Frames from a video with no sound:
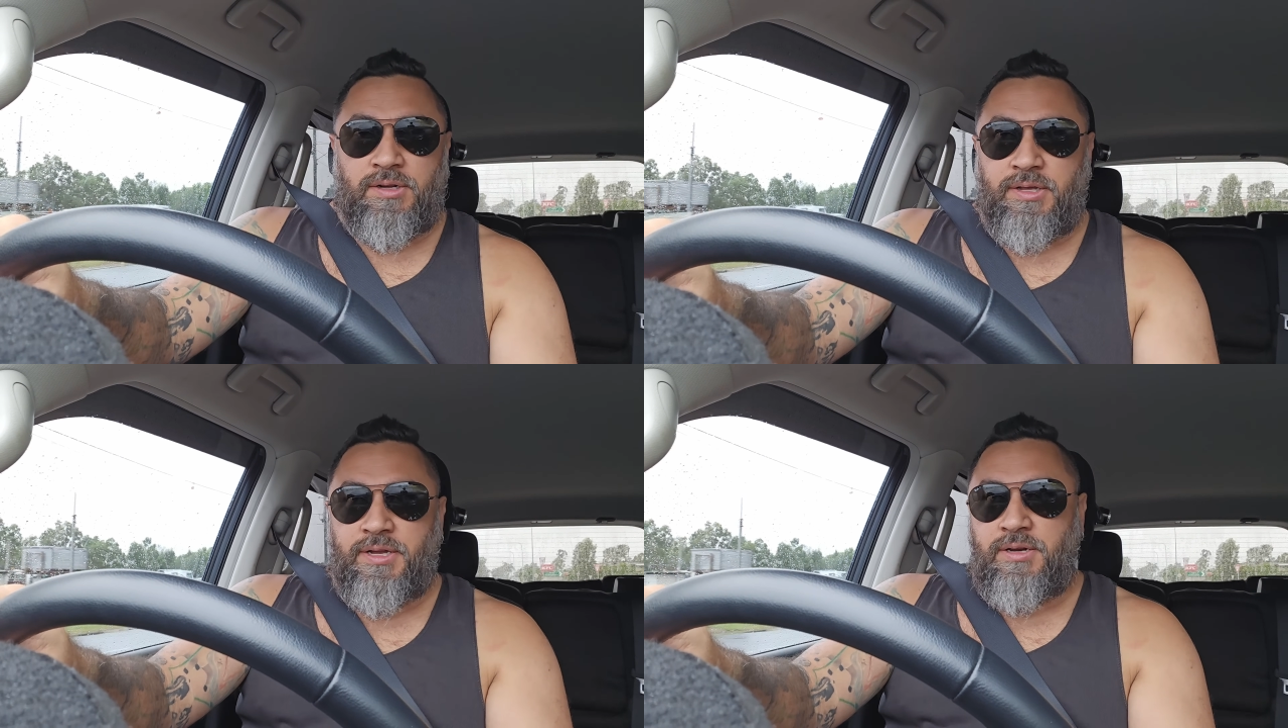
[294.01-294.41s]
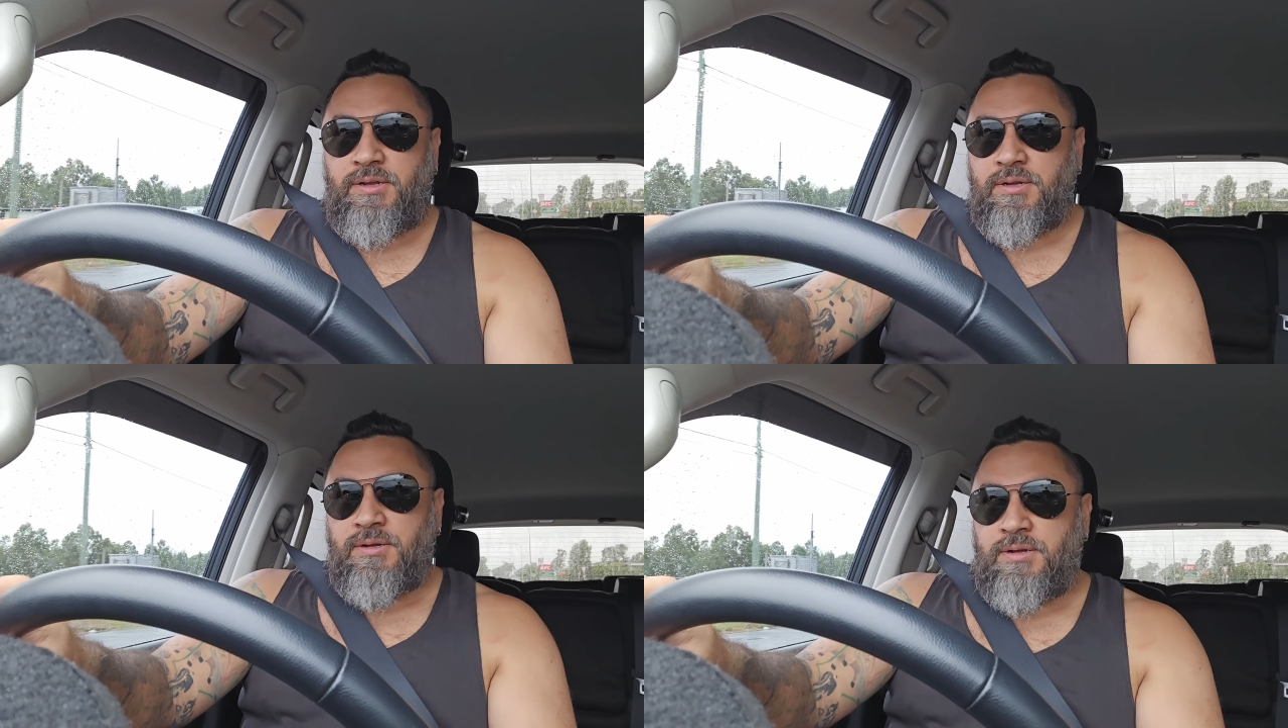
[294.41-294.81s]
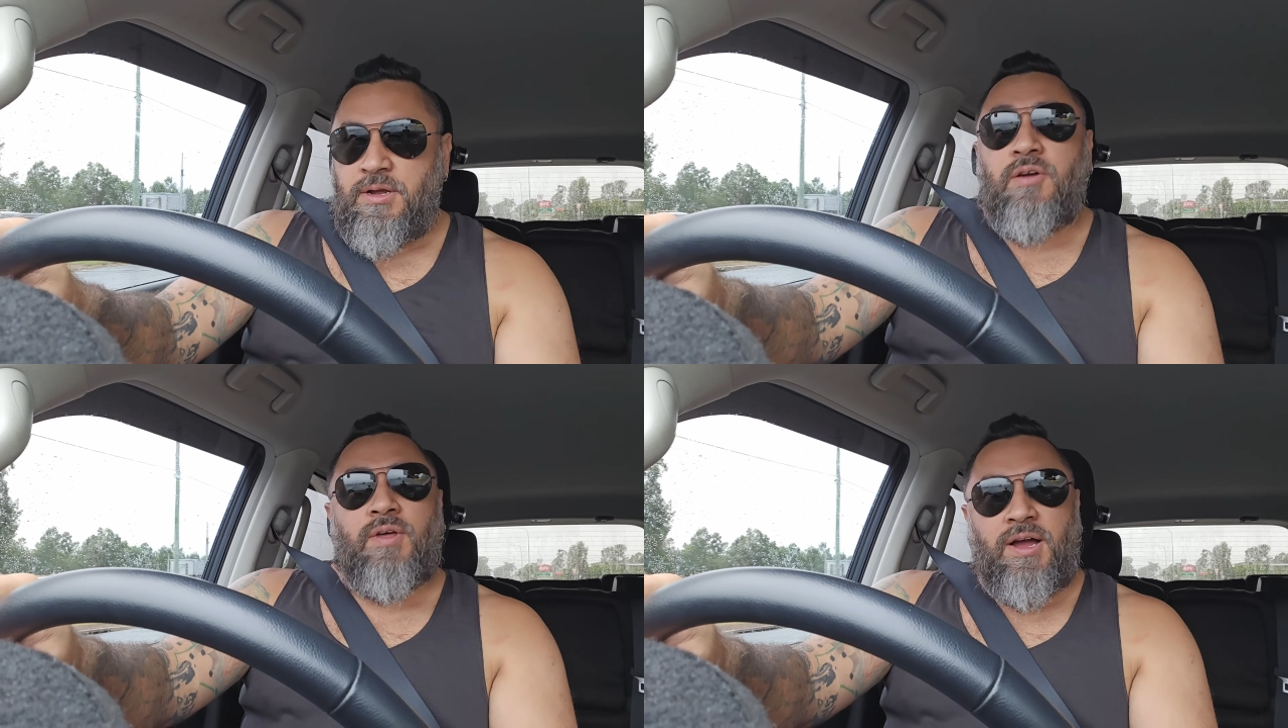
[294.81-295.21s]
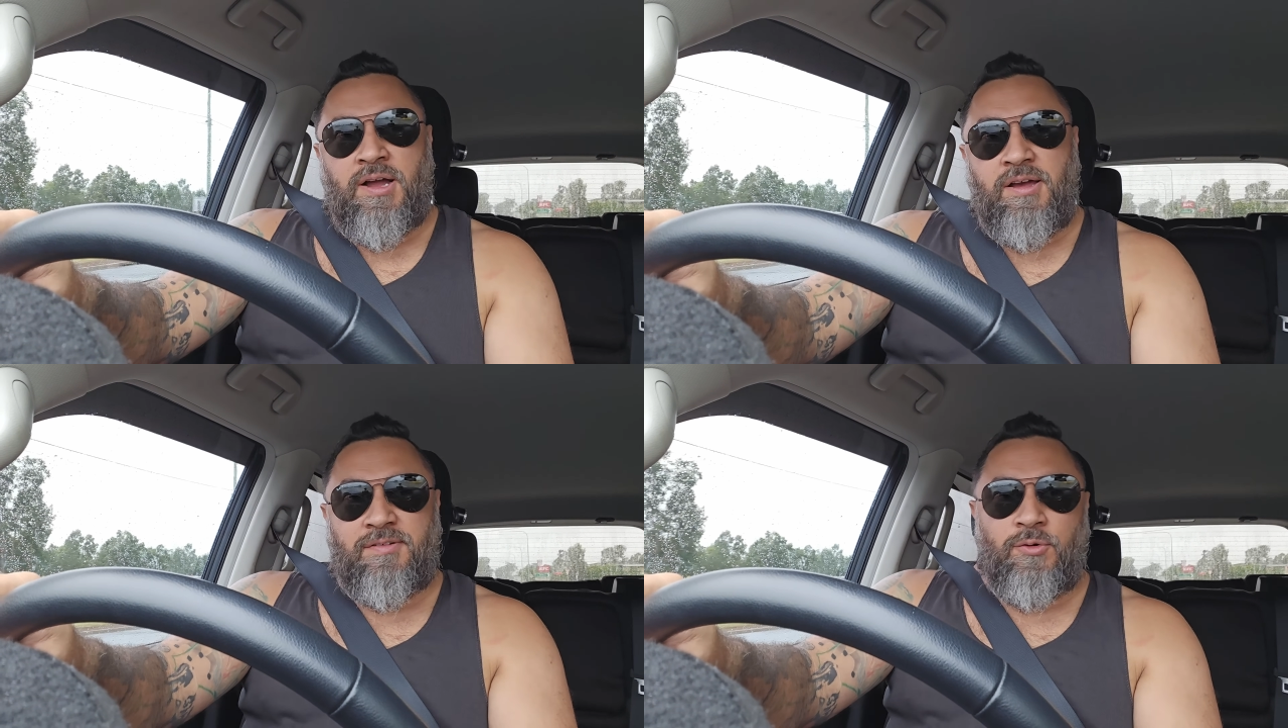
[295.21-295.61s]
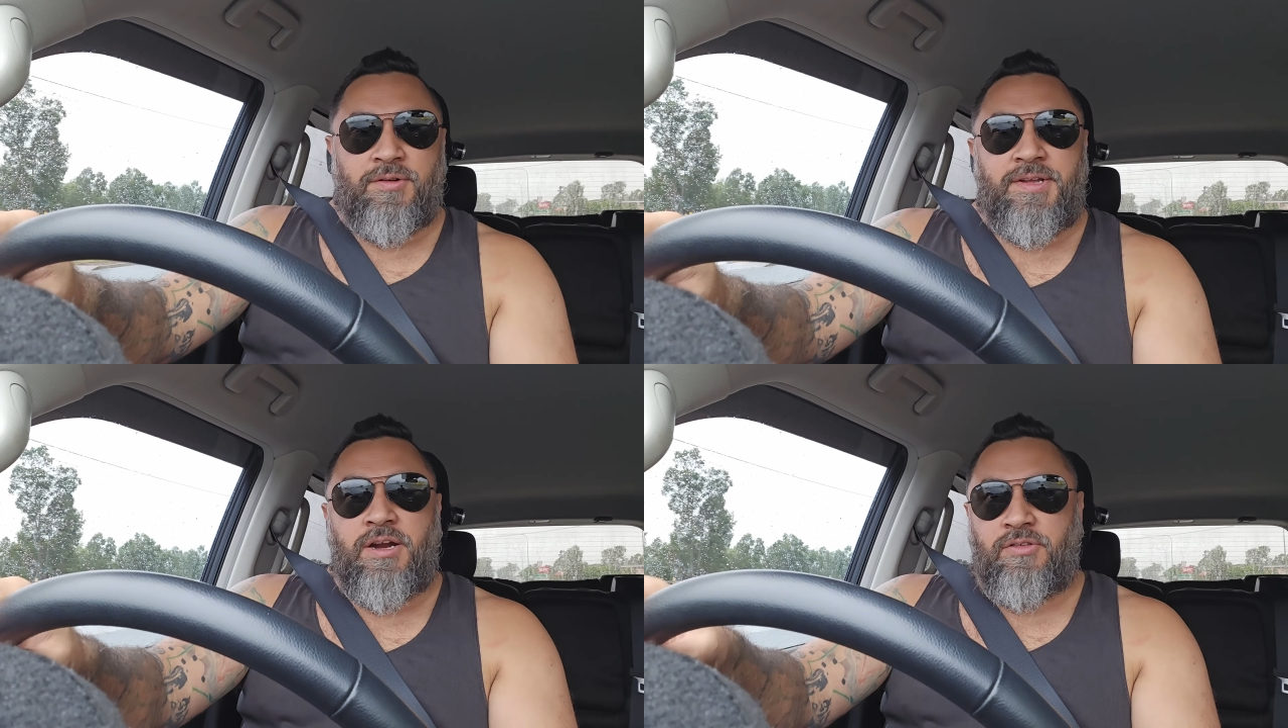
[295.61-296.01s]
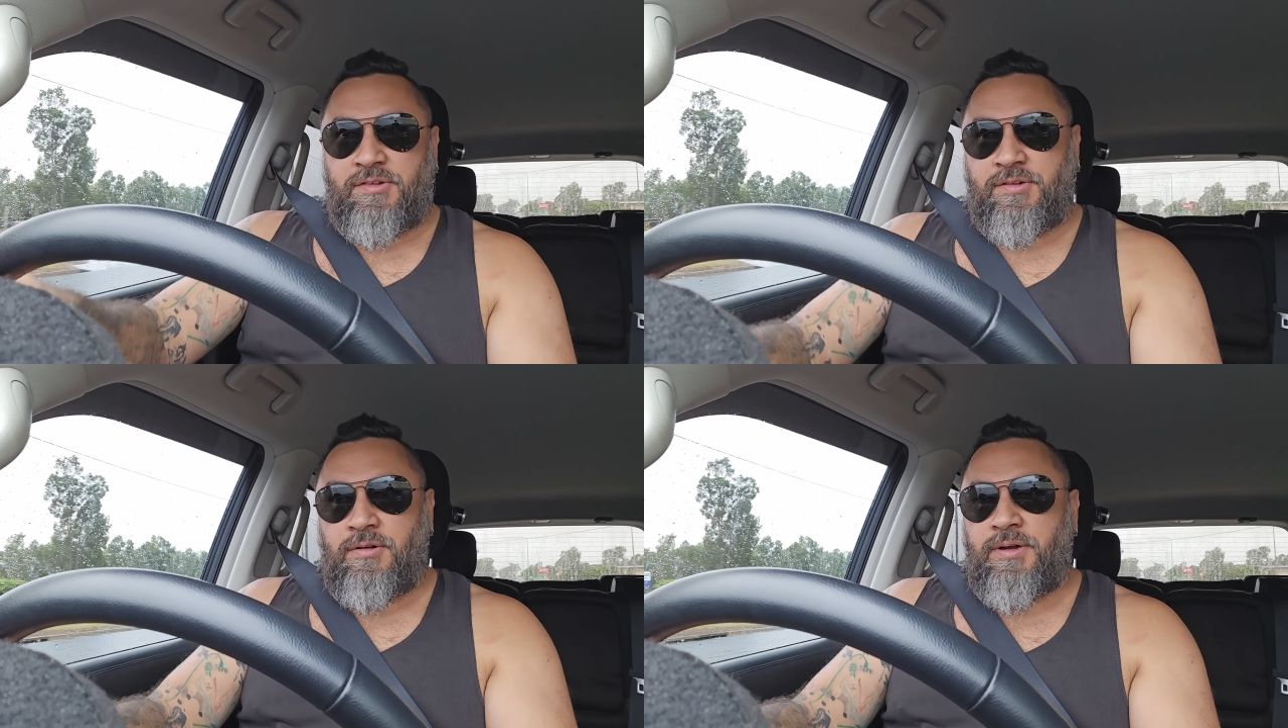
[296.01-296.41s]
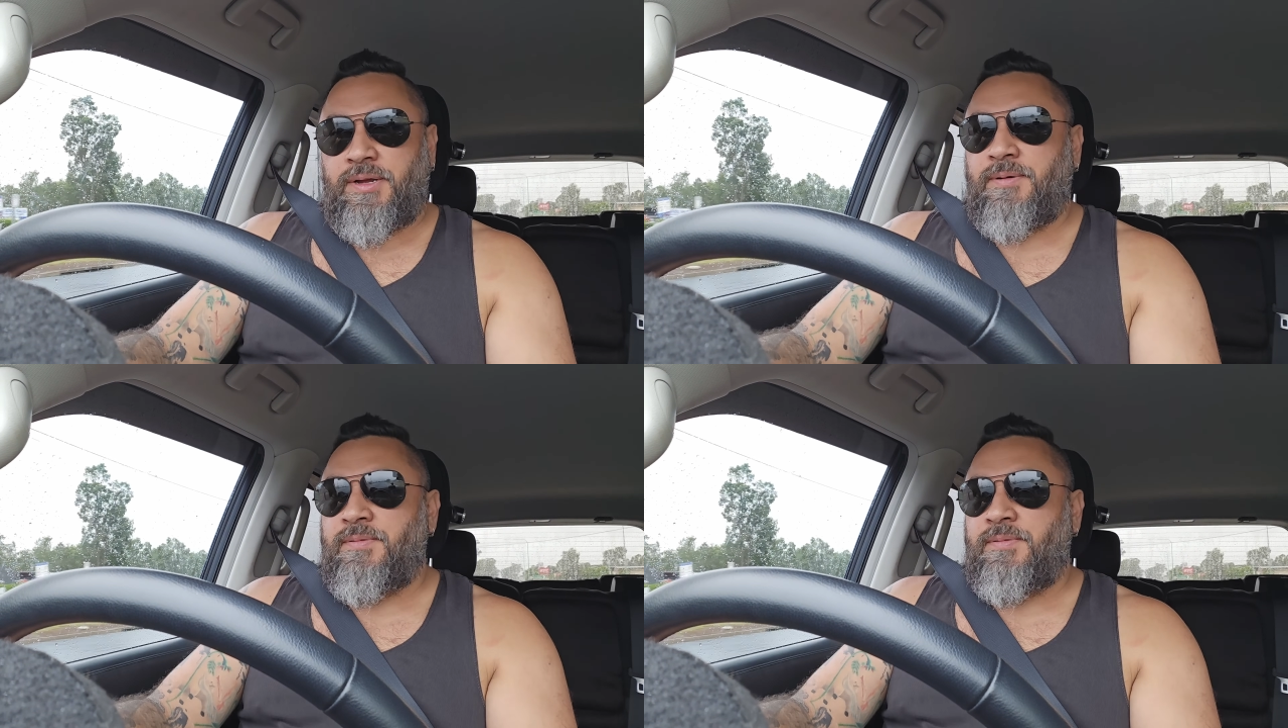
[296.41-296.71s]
clean, the arse falls out of the sky.